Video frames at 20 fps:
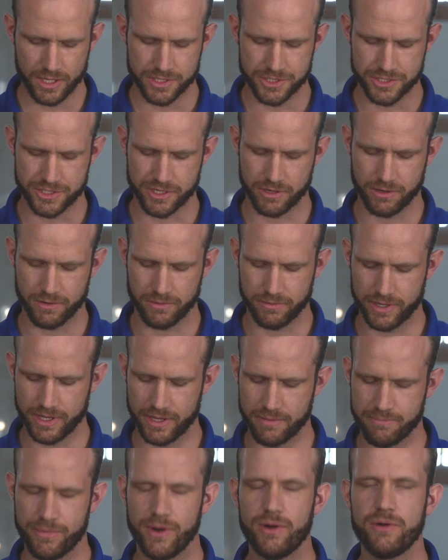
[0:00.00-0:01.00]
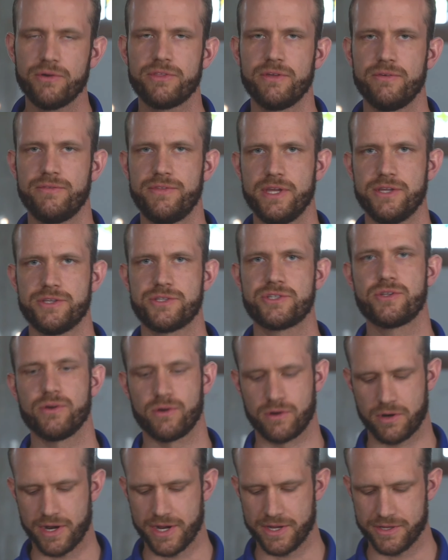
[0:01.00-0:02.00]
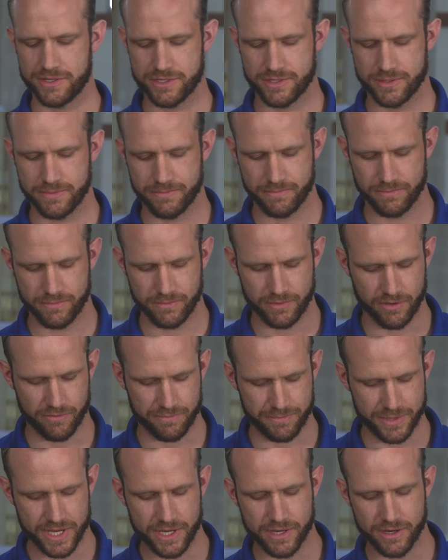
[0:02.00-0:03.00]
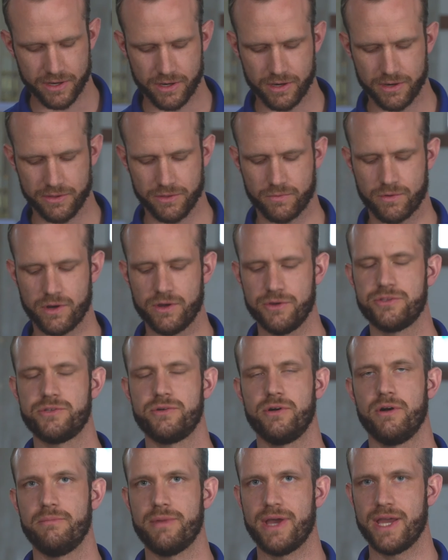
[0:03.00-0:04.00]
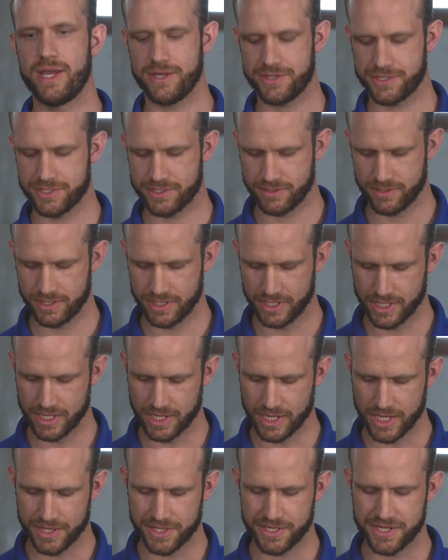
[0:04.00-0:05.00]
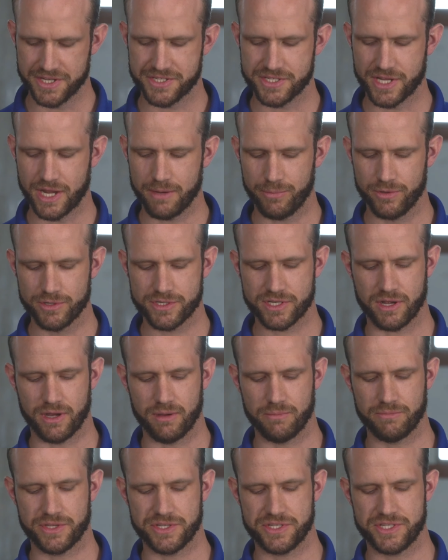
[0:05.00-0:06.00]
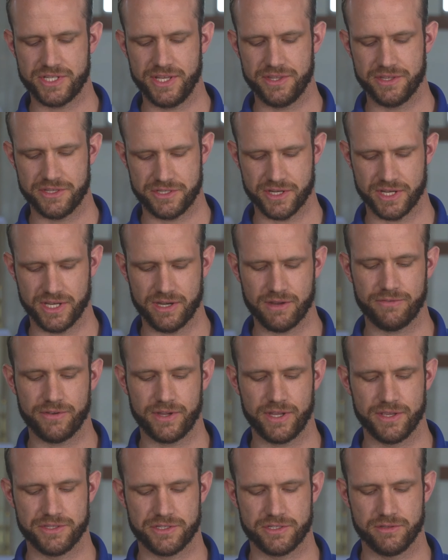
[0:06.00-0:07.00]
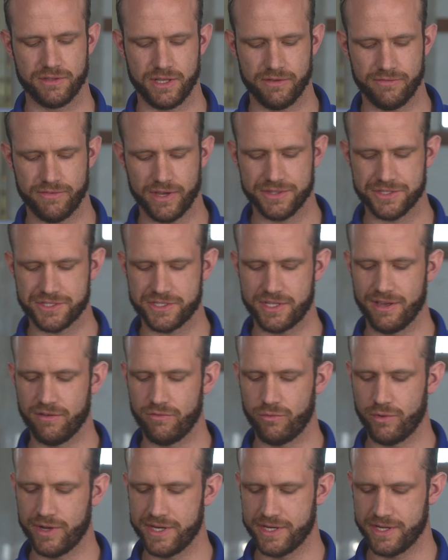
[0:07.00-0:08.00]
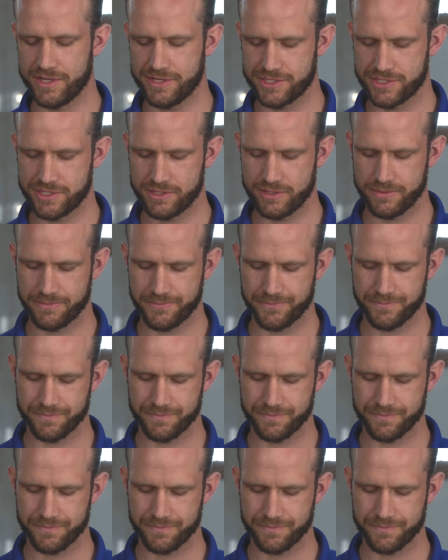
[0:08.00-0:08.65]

So, in both of these stories, of Peter and the road to Emmaus, the disciples come to see the significance of the events they have witnessed.